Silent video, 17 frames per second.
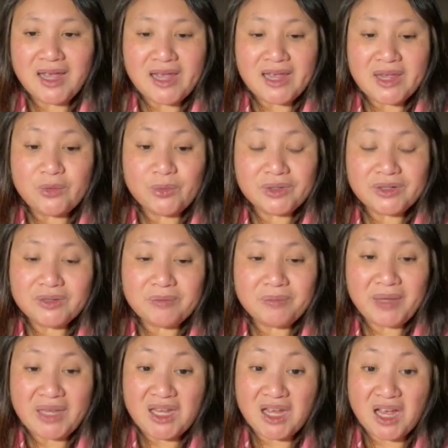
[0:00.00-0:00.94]
It wouldn't
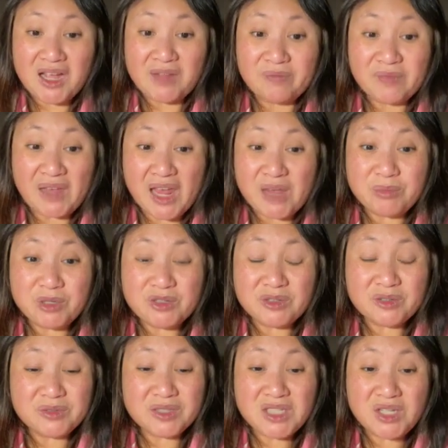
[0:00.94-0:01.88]
be
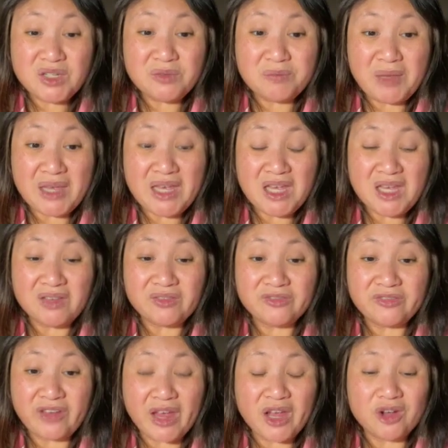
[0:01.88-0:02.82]
able to be
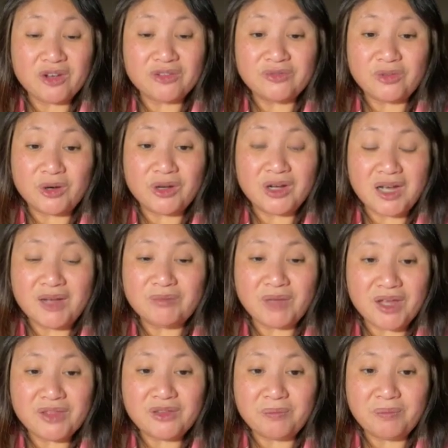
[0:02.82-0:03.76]
fair for
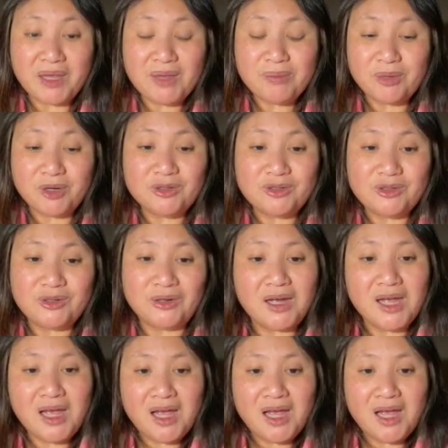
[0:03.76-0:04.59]
other people who